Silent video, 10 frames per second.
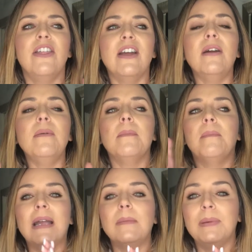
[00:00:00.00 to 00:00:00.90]
there
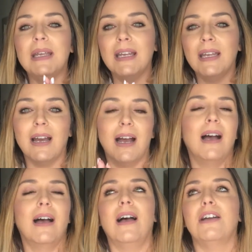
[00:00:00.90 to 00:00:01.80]
might be
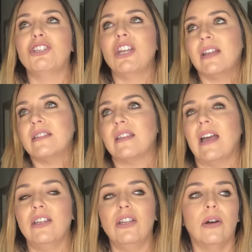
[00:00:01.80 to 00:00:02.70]
a chance
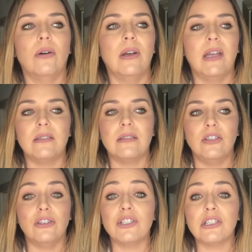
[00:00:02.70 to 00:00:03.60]
that,
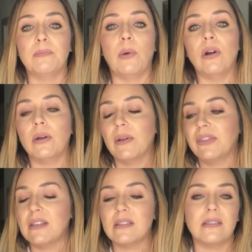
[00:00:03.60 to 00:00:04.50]
you're just born
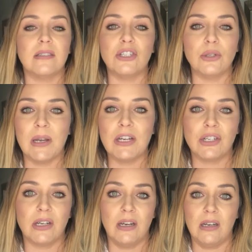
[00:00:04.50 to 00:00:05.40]
with this
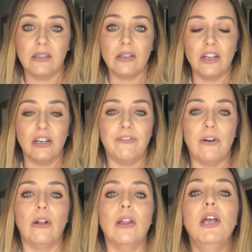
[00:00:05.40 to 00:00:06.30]
situation and it's not your
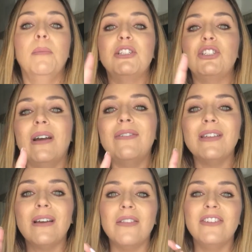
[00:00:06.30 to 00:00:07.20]
fault, but you have
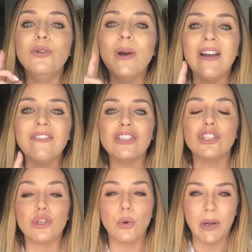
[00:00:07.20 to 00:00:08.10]
the
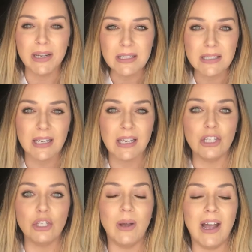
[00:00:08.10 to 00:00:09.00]
choice
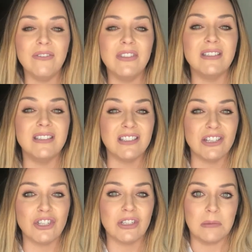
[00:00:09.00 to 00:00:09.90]
and you have the
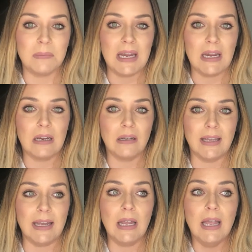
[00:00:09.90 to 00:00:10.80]
decision to make.
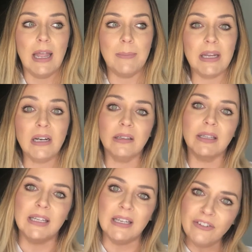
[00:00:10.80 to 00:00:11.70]
Like, am I going to
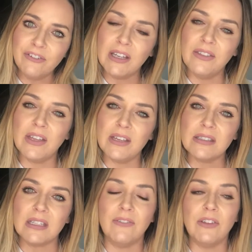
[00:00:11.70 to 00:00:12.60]
live in
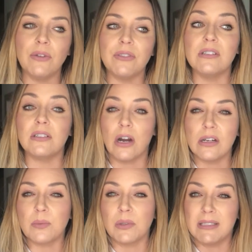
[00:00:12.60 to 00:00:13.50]
this even though these
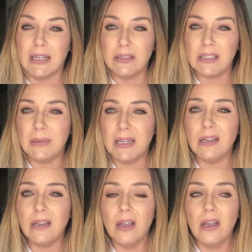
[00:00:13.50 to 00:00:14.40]
cards were dealt to
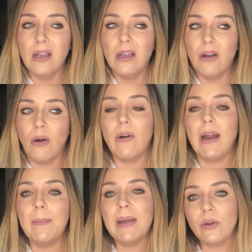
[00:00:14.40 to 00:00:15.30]
me?
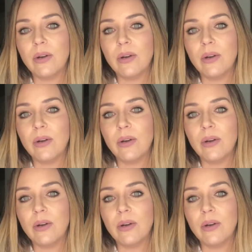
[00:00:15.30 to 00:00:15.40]
Or am I